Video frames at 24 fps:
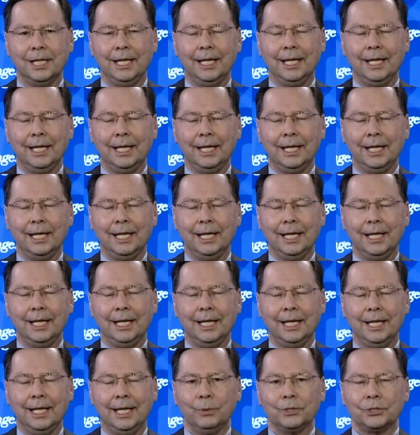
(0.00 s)
and she
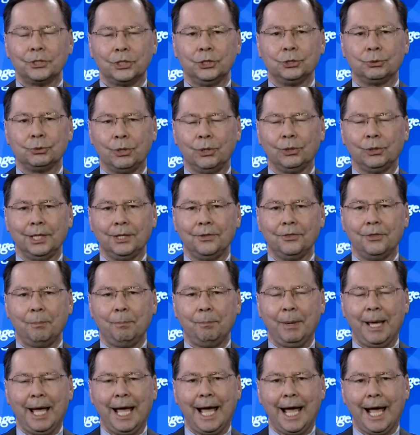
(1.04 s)
was controlling
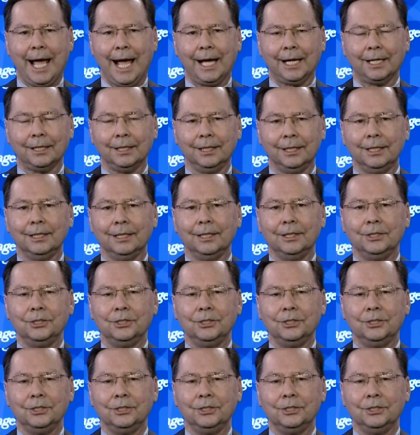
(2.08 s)
the PAC